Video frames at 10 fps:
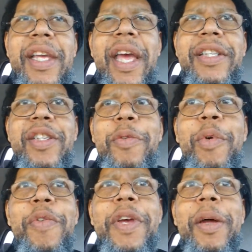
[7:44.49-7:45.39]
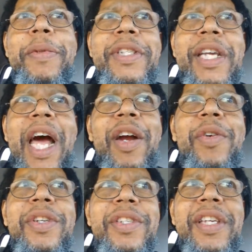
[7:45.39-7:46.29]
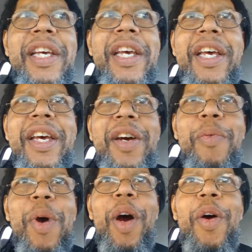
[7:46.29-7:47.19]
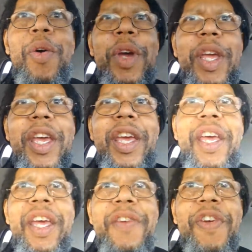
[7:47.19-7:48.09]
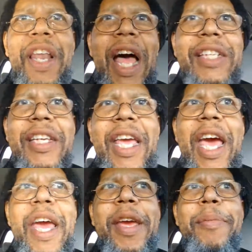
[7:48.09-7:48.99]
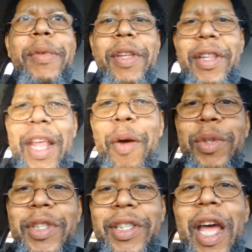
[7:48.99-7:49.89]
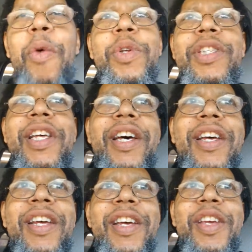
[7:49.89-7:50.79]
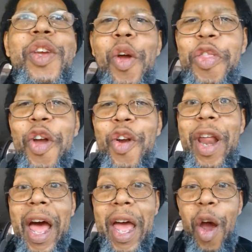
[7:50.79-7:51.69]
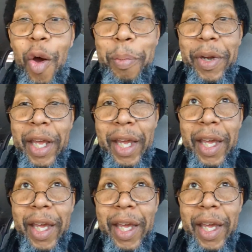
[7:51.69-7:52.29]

And so moving up the chakras, well, if Elijah came, that was your third eye opening,